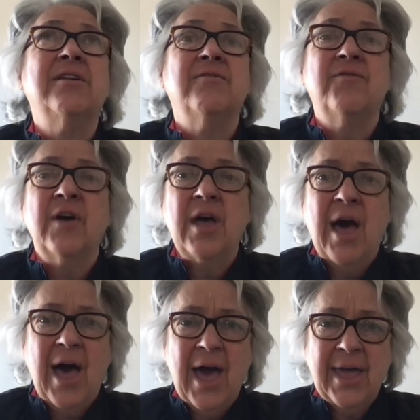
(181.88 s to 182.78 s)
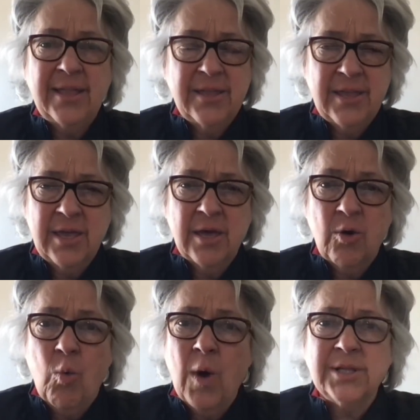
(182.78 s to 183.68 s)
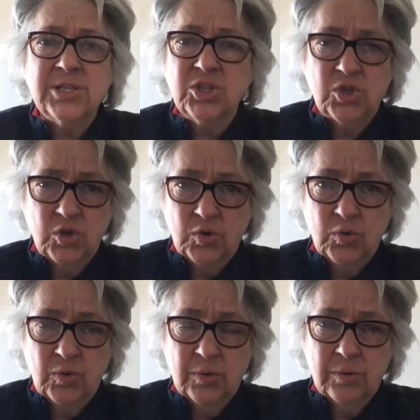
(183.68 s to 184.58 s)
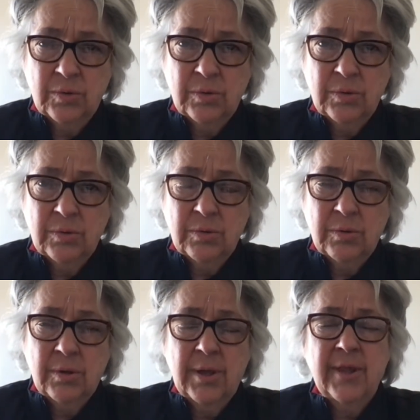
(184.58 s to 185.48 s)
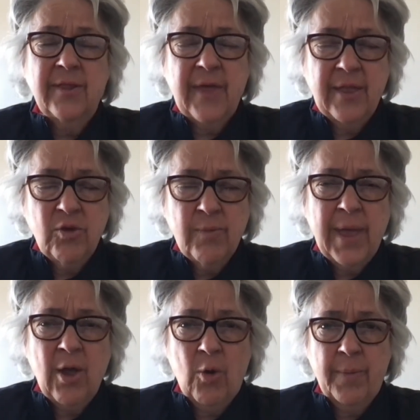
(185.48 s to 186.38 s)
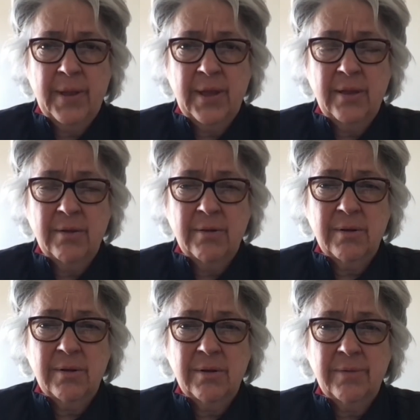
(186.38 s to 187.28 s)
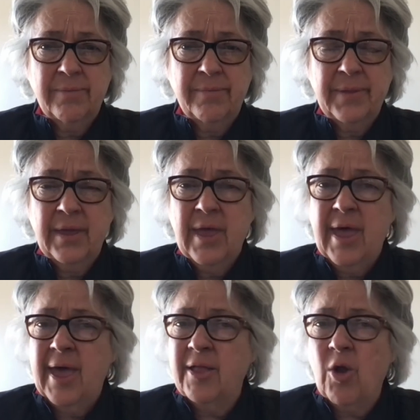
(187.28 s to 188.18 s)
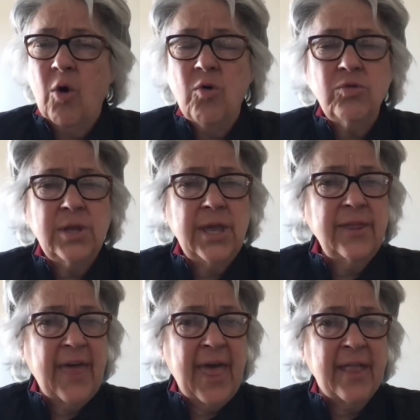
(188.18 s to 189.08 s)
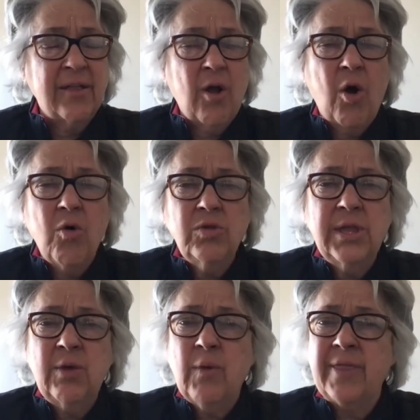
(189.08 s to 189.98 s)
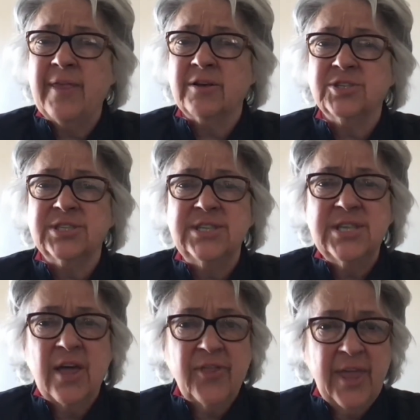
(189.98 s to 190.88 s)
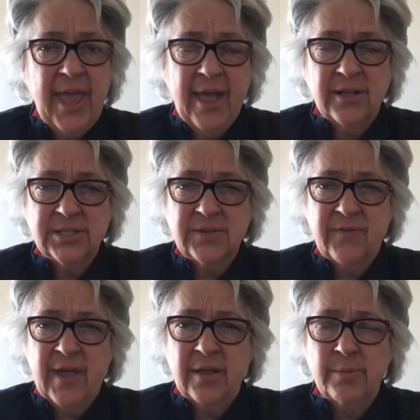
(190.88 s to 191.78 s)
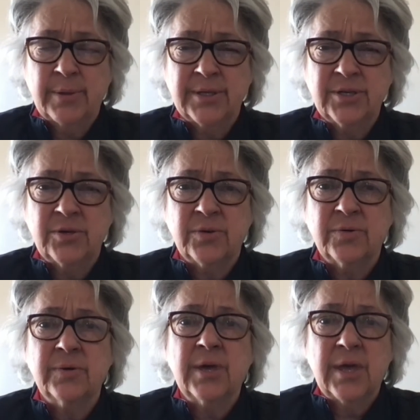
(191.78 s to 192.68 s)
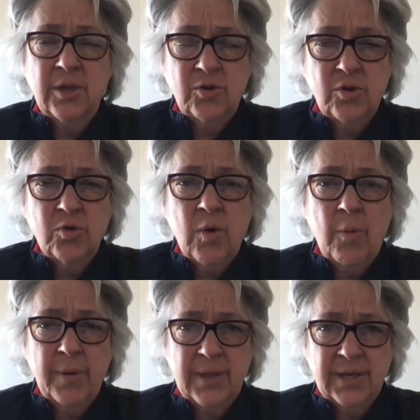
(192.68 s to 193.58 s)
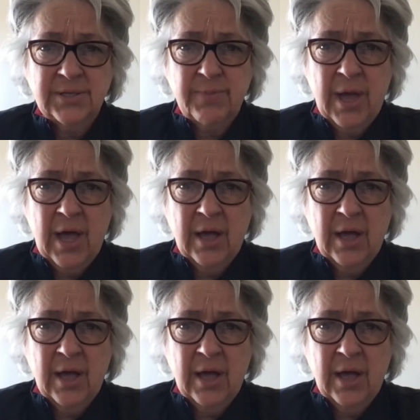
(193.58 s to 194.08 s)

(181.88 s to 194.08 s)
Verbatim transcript: of idea what to do, then you may open it. And only then, only when there's nothing else available to you, do you open this box.